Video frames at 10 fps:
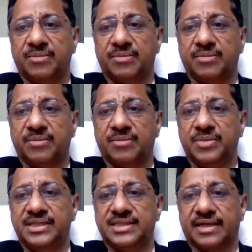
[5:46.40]
Companies Act,
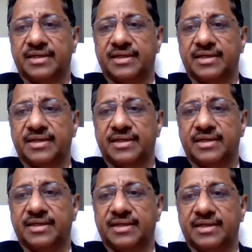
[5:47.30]
an auditor
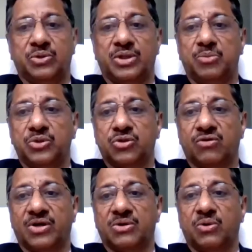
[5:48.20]
has the rights of
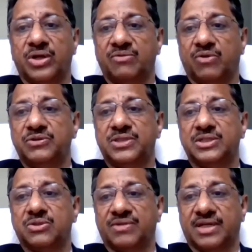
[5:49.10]
account and vouchers of the
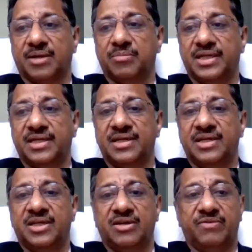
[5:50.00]
company, whether
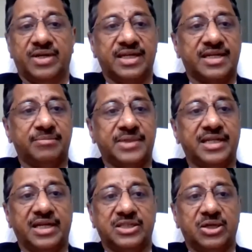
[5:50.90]
kept at the registered
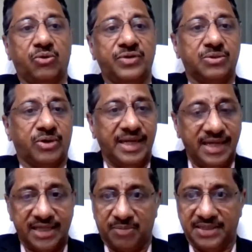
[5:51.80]
office or any other
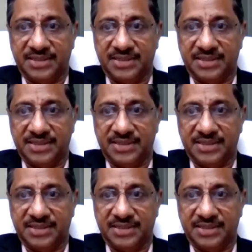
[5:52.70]
place,